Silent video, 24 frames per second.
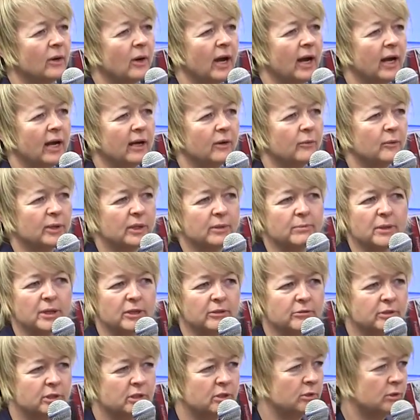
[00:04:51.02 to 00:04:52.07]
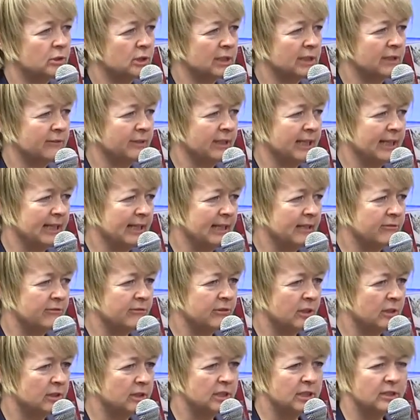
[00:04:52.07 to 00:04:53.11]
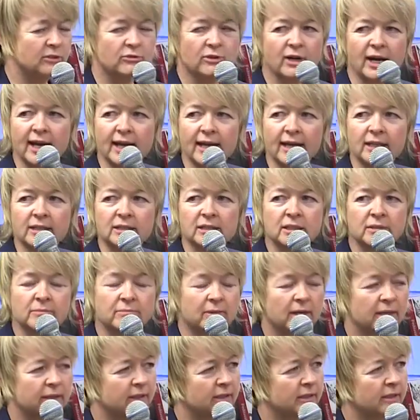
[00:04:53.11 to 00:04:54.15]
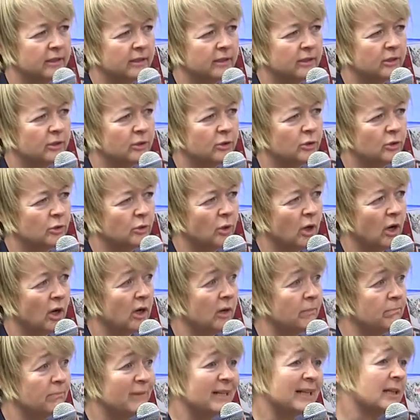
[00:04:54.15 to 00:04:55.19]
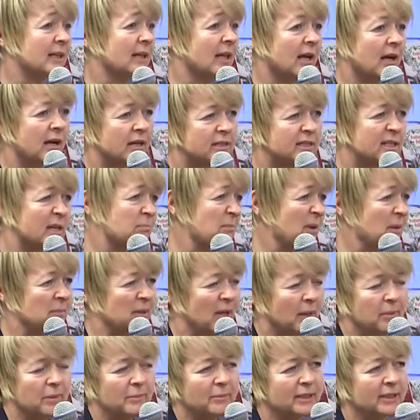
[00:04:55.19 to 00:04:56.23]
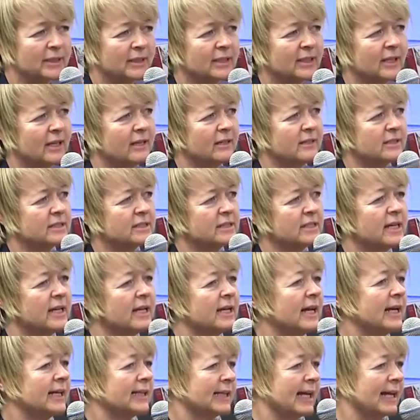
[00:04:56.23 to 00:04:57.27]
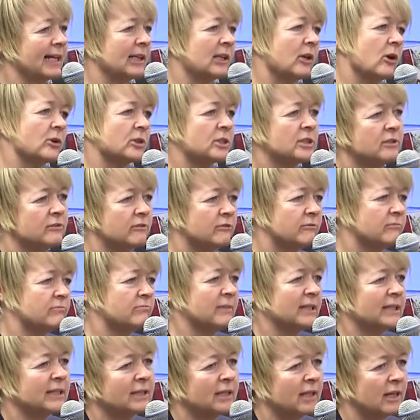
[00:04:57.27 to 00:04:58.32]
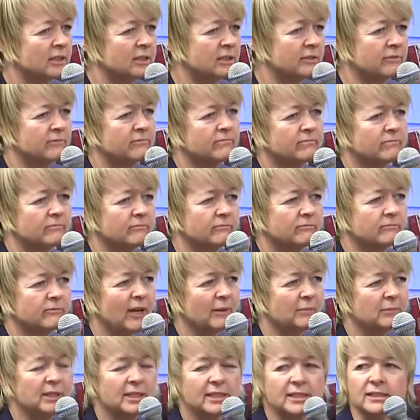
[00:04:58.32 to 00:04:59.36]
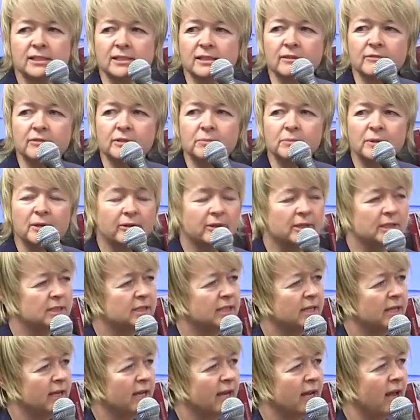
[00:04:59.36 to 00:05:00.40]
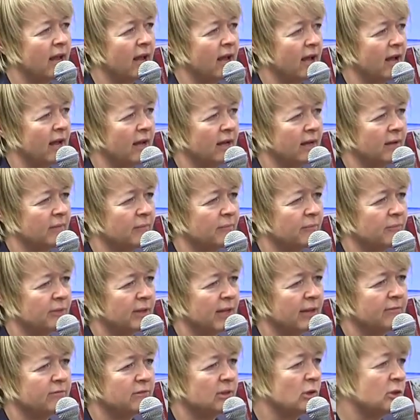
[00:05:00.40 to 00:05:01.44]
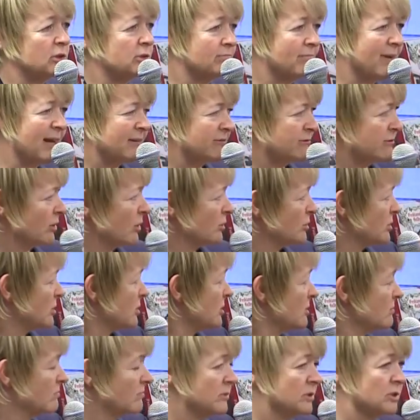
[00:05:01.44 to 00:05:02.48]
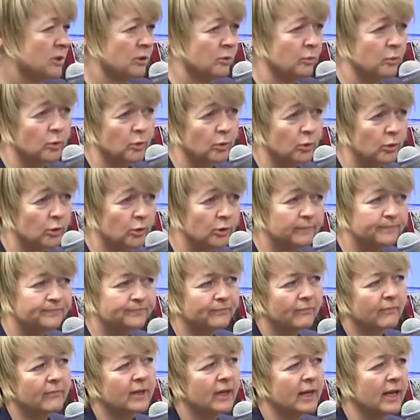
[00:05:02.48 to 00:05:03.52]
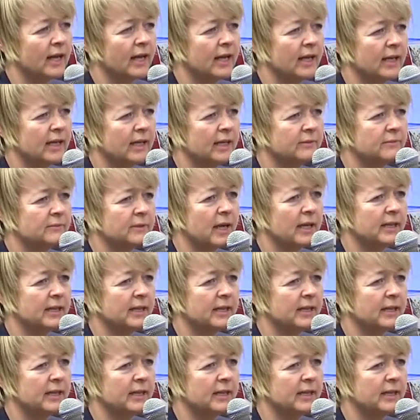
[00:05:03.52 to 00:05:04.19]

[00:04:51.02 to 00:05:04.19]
uh, with a mother and daughter living in it, Frances Wray and her mother, who are middle class, maybe upper middle class, and like lots of middle class families of the period, um, they've lost menfolk to the to the war, and